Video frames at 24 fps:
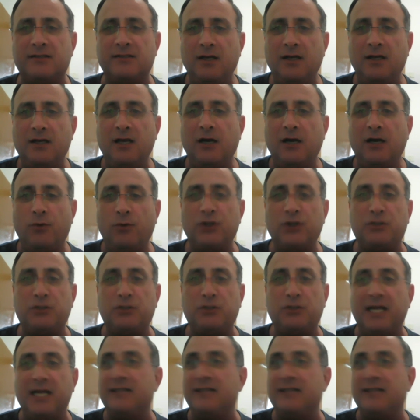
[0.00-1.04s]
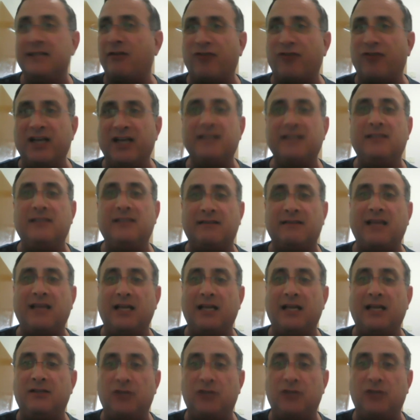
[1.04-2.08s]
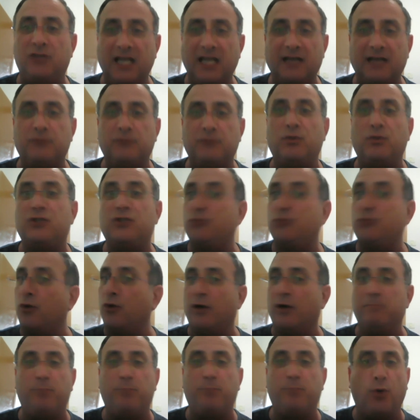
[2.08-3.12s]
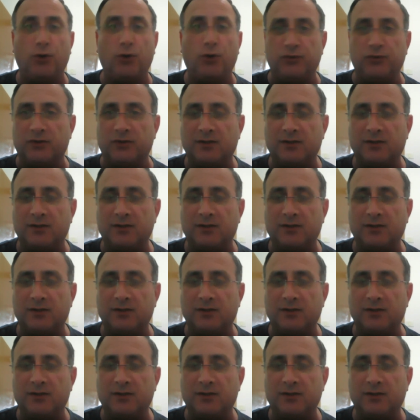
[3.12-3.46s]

which means that things that they did, which were important